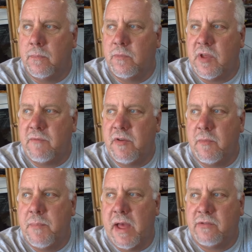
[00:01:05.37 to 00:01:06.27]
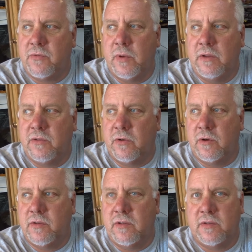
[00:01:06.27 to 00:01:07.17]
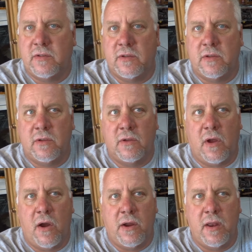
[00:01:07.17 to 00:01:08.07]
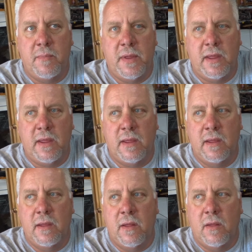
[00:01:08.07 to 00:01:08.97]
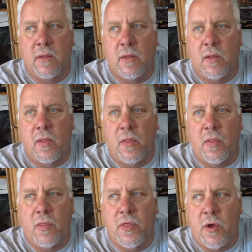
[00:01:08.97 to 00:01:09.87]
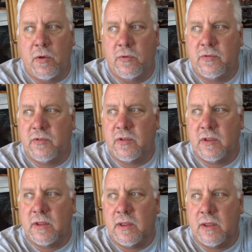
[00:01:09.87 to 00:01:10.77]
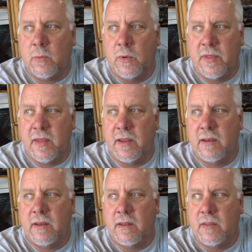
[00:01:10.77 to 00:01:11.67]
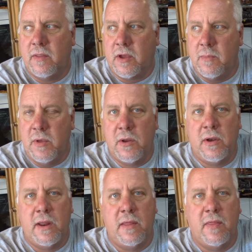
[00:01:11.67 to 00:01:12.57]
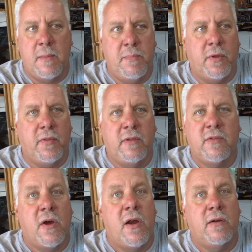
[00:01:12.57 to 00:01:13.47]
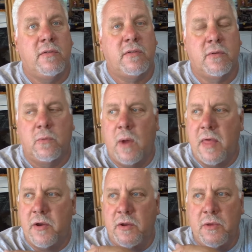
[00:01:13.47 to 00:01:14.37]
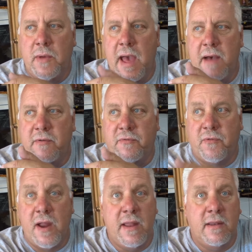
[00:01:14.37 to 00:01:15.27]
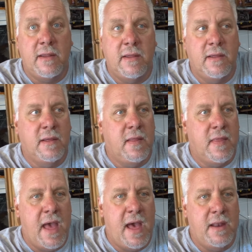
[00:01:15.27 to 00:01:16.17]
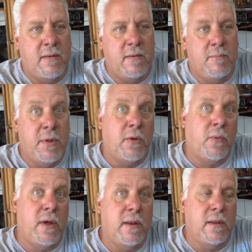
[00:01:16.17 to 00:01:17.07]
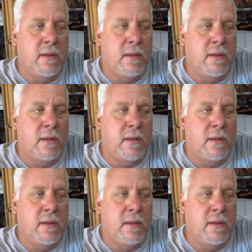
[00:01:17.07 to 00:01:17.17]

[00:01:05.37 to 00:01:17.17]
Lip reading: of your best resources are going to be those within the community that build these cars. Whether you have a friend that built one,